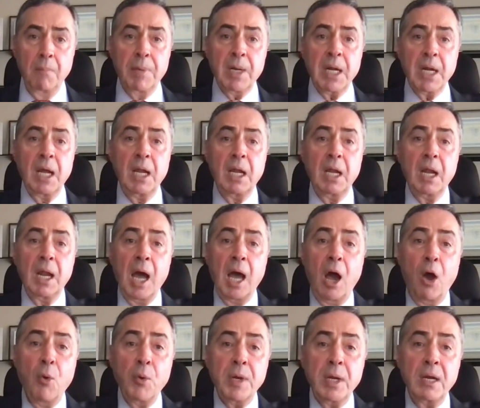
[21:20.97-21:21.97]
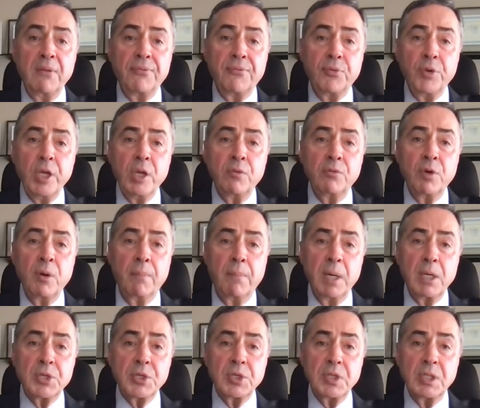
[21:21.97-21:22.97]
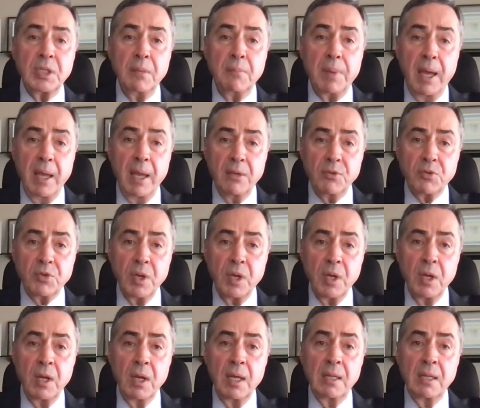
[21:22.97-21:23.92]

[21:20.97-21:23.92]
but allowing a free, robust debate